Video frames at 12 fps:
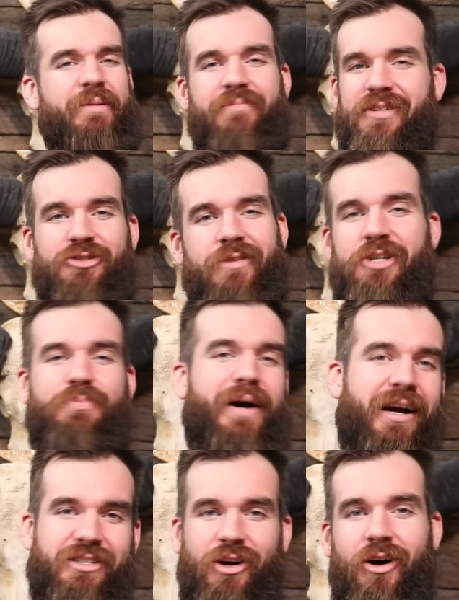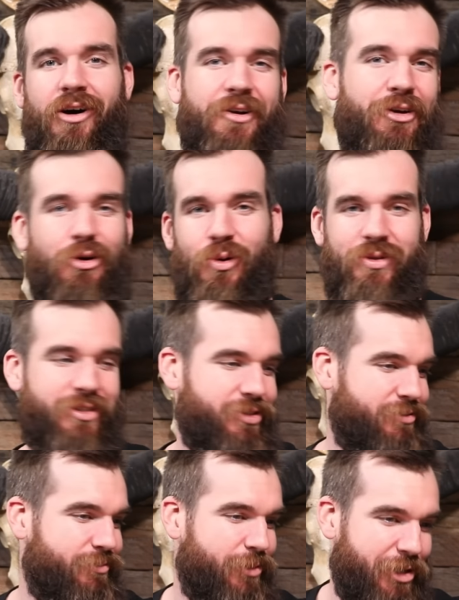me stretch marks are hot and
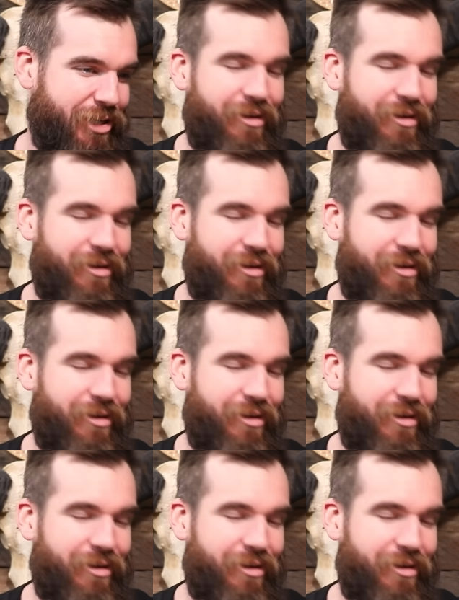gorgeous, and why